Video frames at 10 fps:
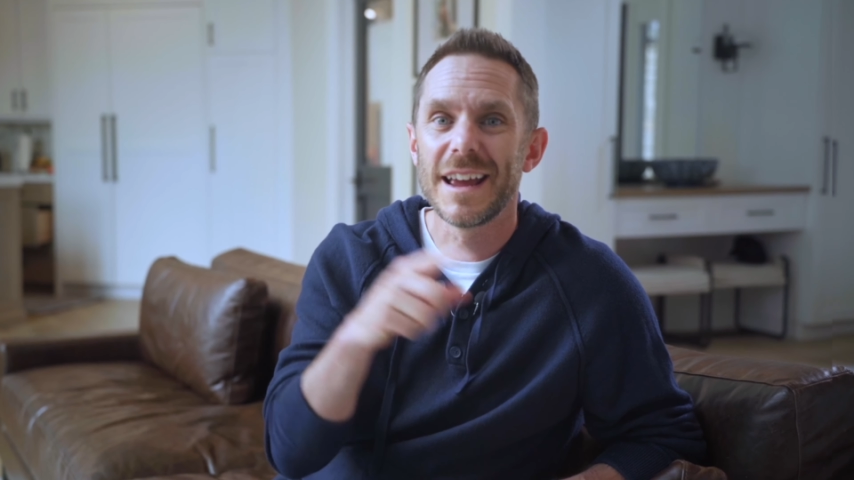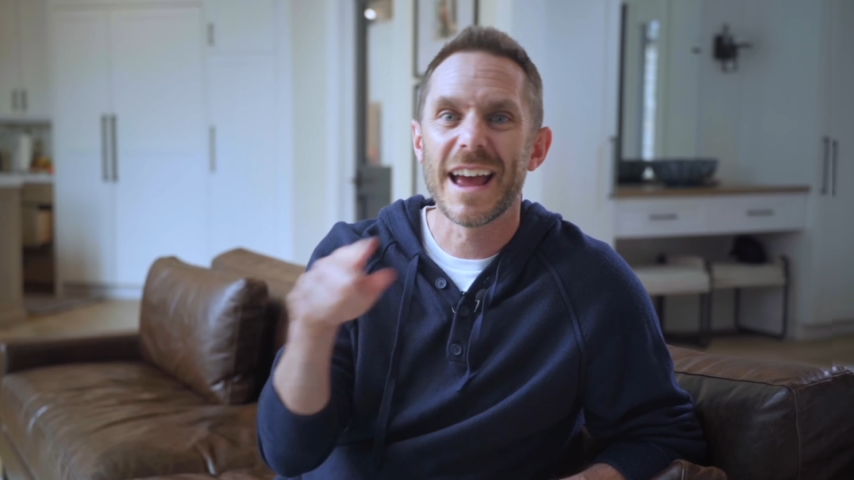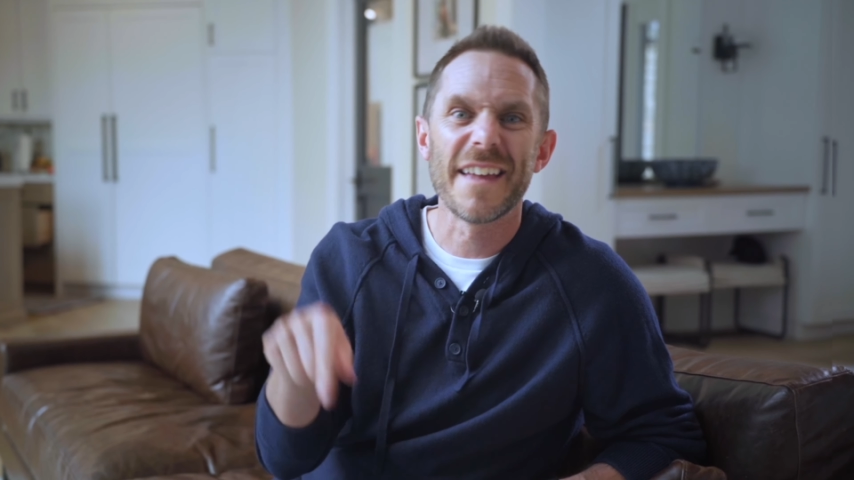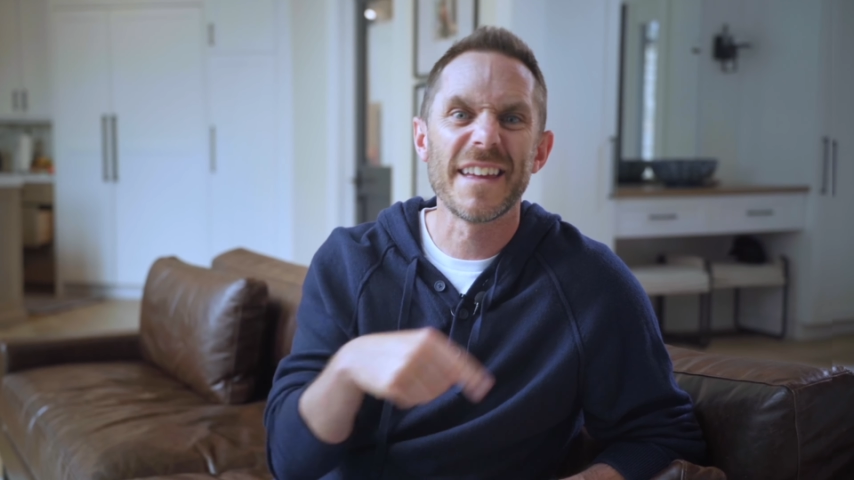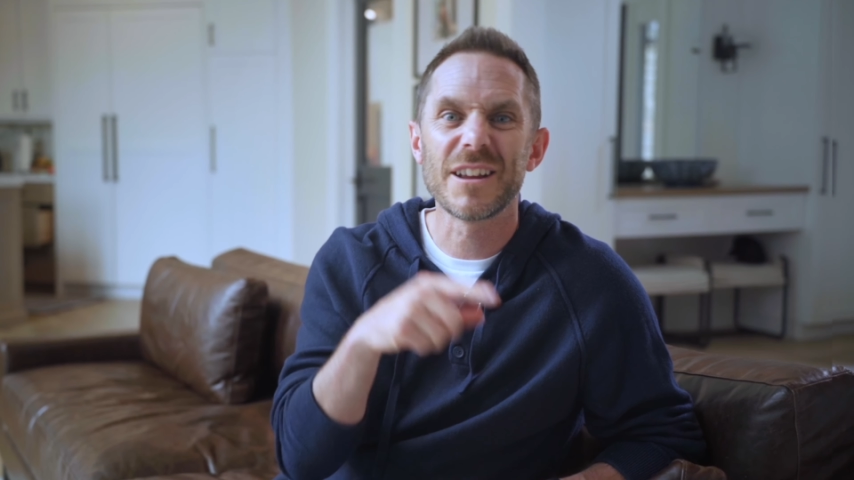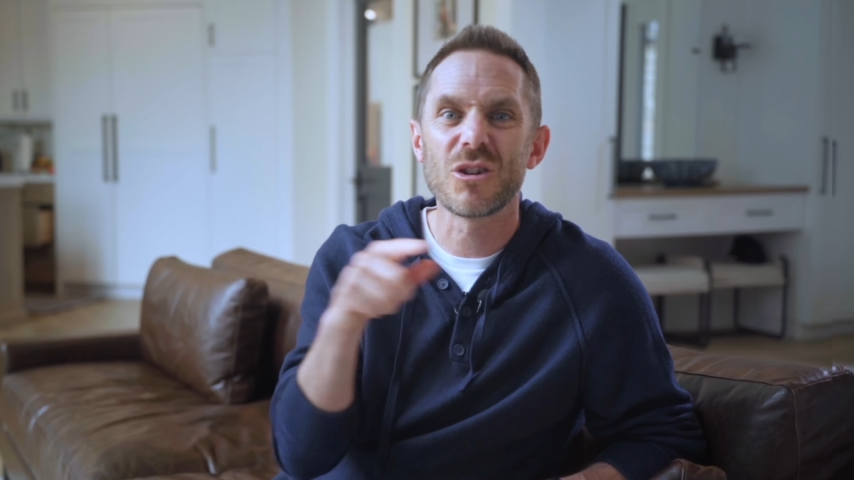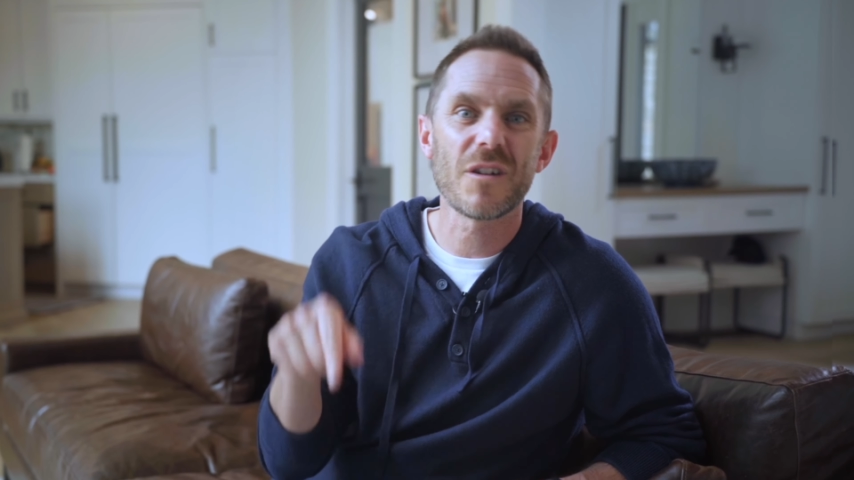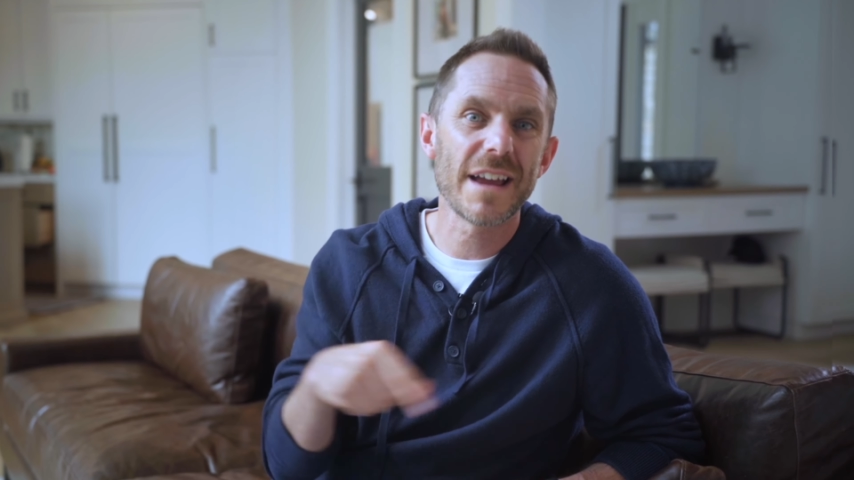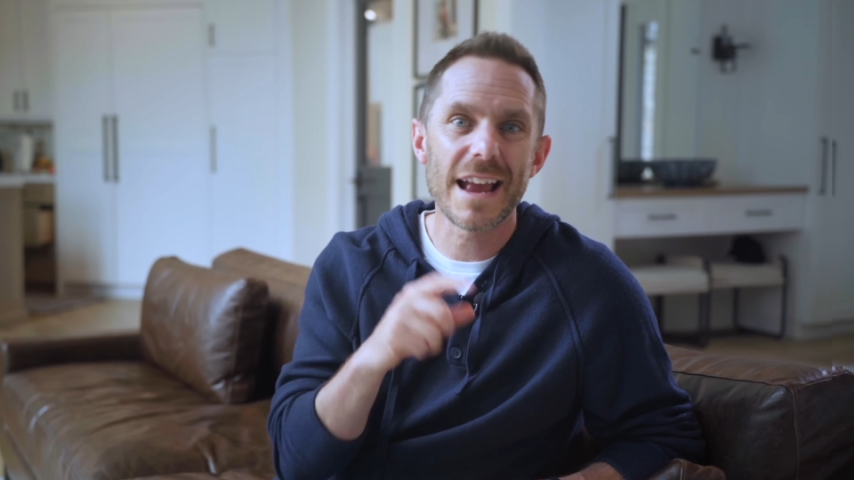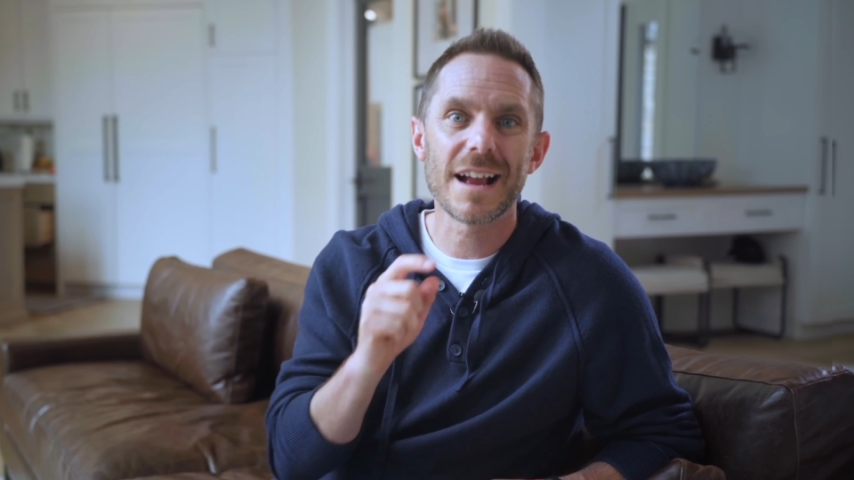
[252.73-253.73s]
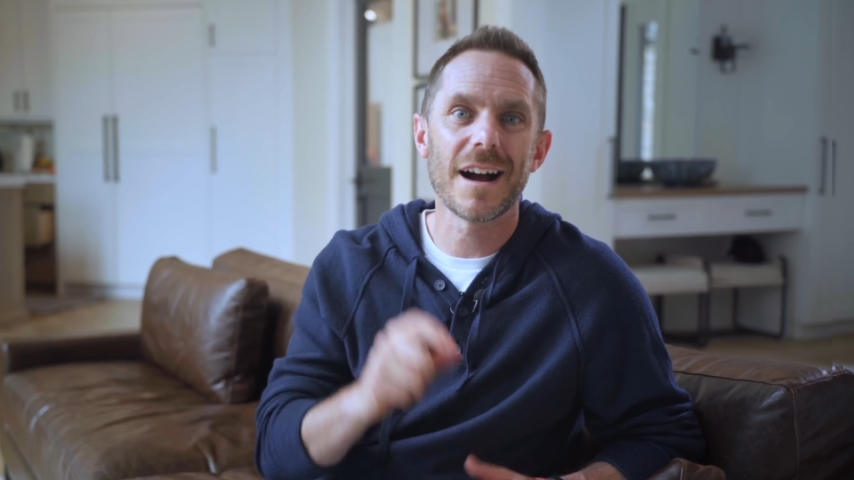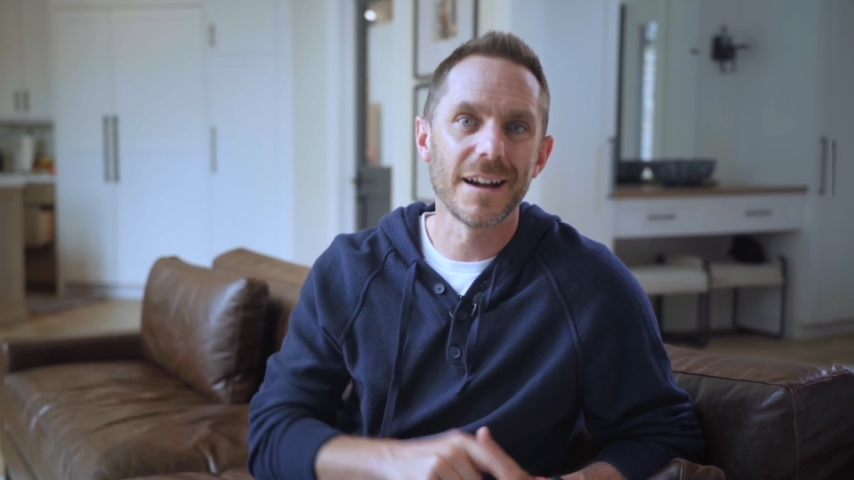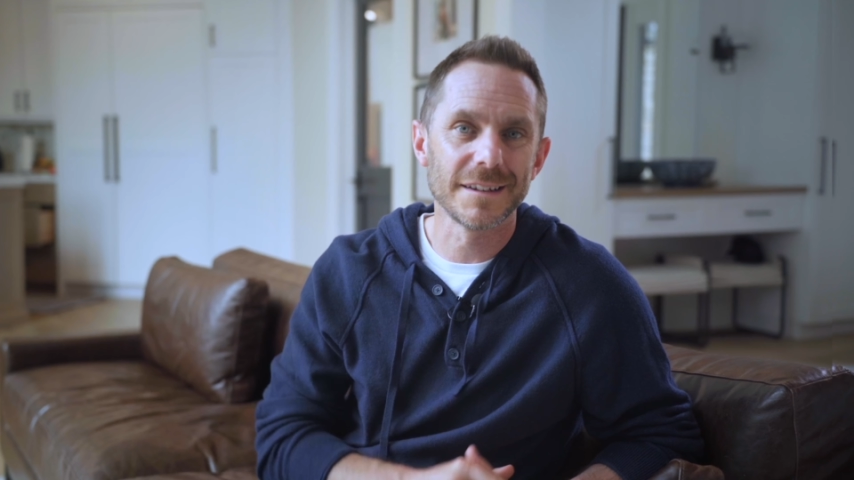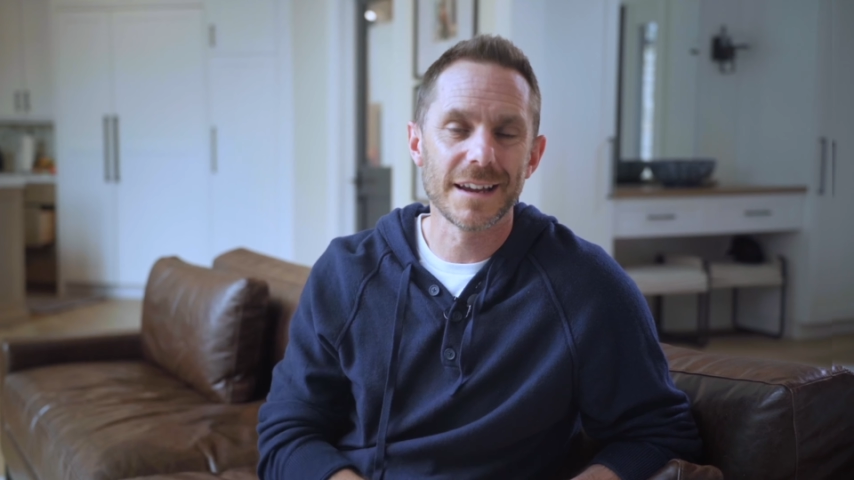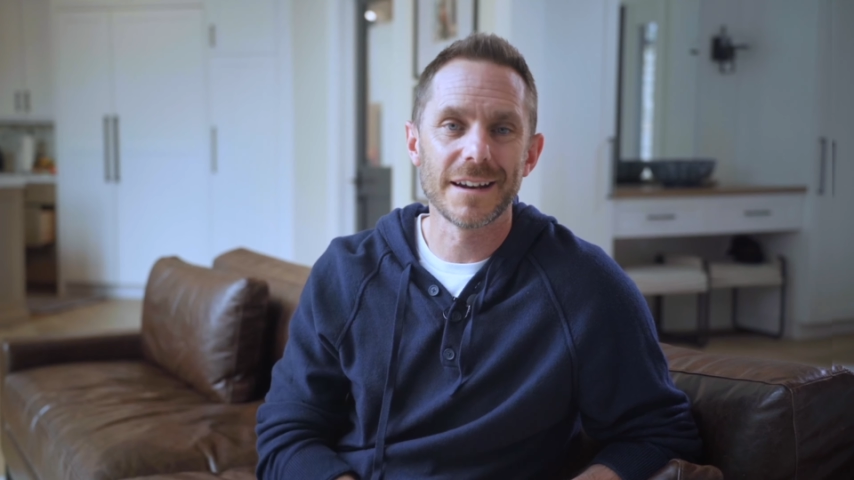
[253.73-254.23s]
and then create
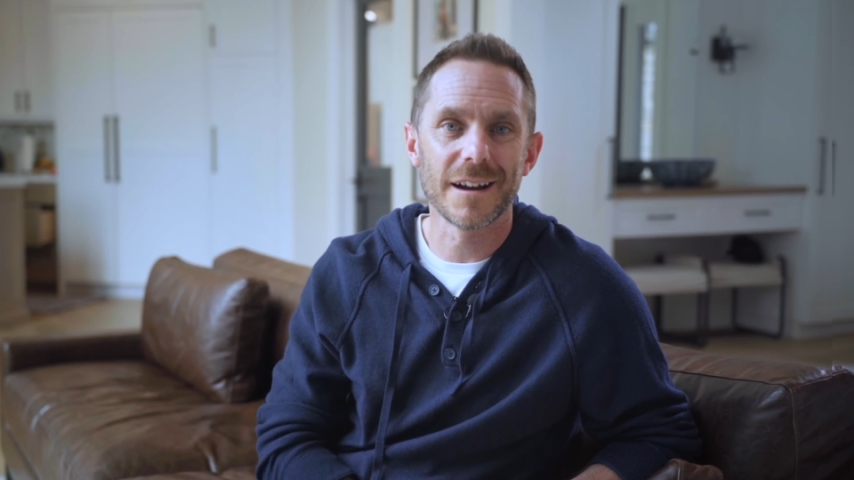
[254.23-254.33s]
content